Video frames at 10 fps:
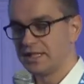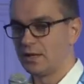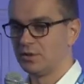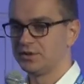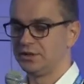thing
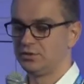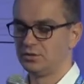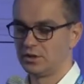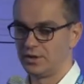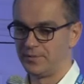I wanted
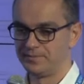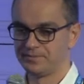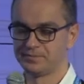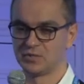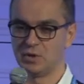to, um,
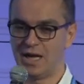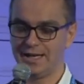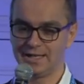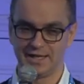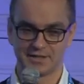to
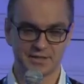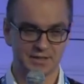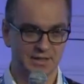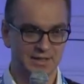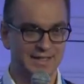highlight
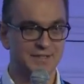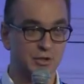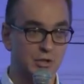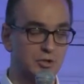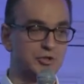is
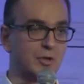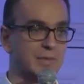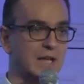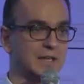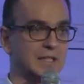the culture
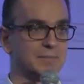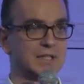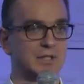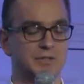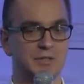behind it,
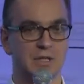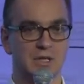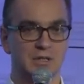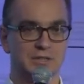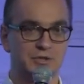because
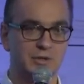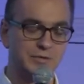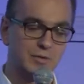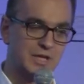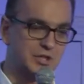the
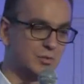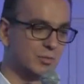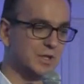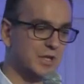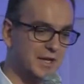transformation
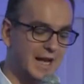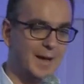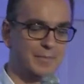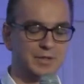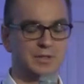will not
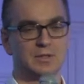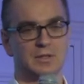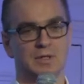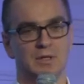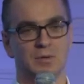happen
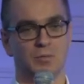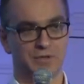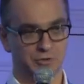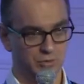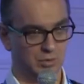
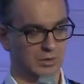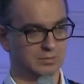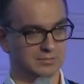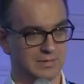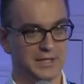with a tool.
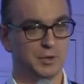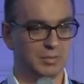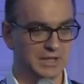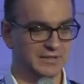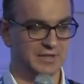I don't
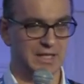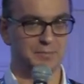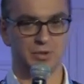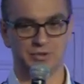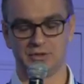believe in
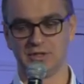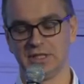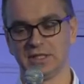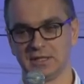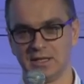that personally.